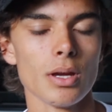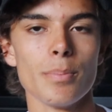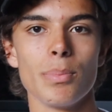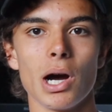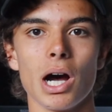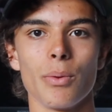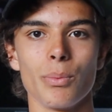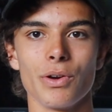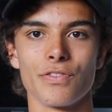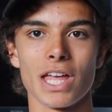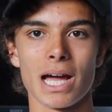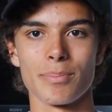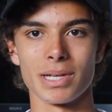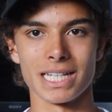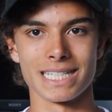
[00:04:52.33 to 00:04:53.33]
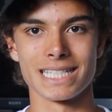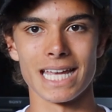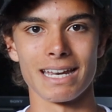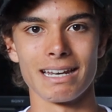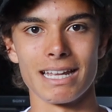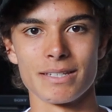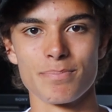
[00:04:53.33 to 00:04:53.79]
But with that being
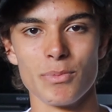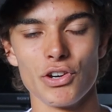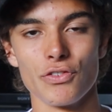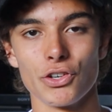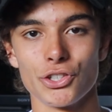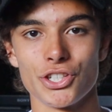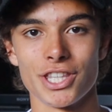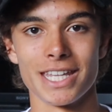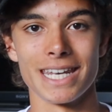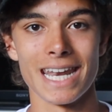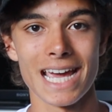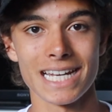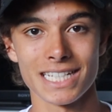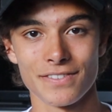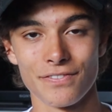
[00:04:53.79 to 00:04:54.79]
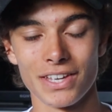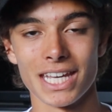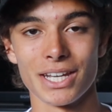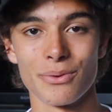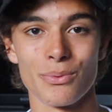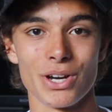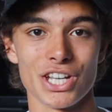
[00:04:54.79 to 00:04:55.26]
said, let's move on to the next
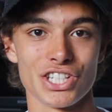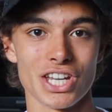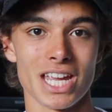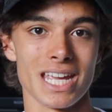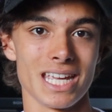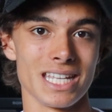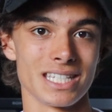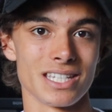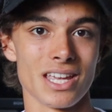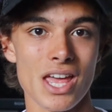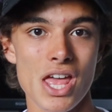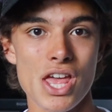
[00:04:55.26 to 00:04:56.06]
thing, which is